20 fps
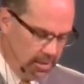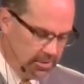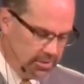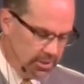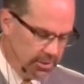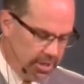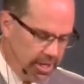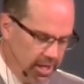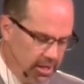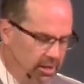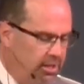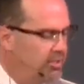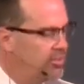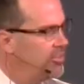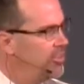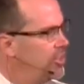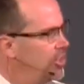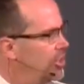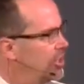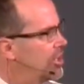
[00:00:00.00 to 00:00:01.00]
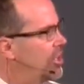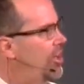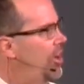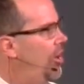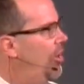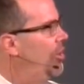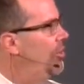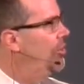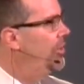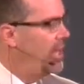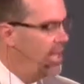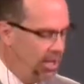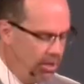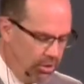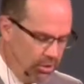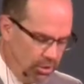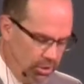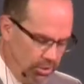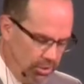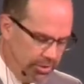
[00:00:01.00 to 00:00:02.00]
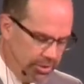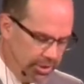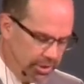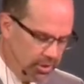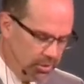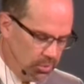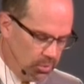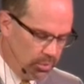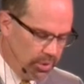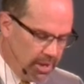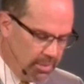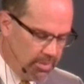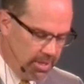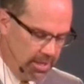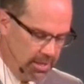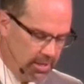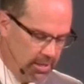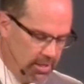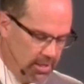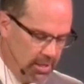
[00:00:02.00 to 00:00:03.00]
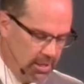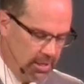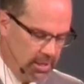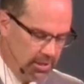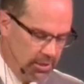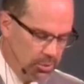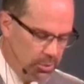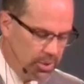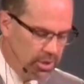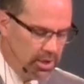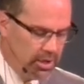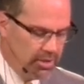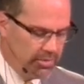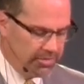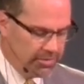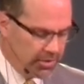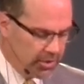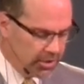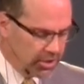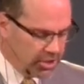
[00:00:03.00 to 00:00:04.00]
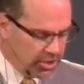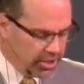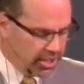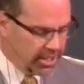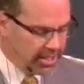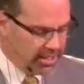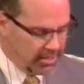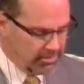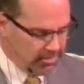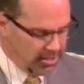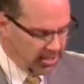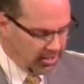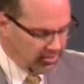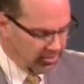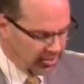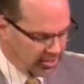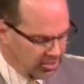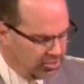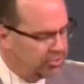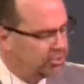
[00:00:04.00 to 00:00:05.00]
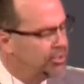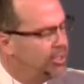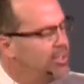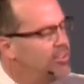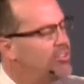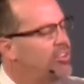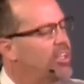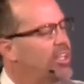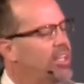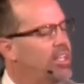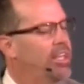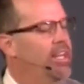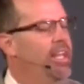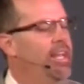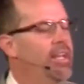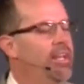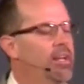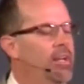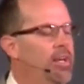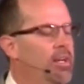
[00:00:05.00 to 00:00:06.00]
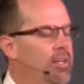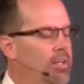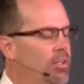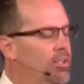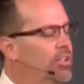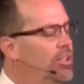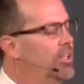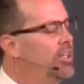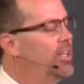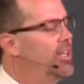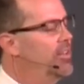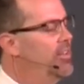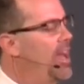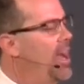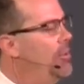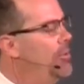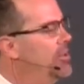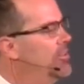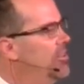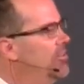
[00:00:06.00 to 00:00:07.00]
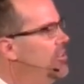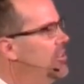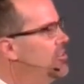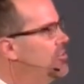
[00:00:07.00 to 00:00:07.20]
So here is your call now, older women. The word for good, it means intrinsically good, that which is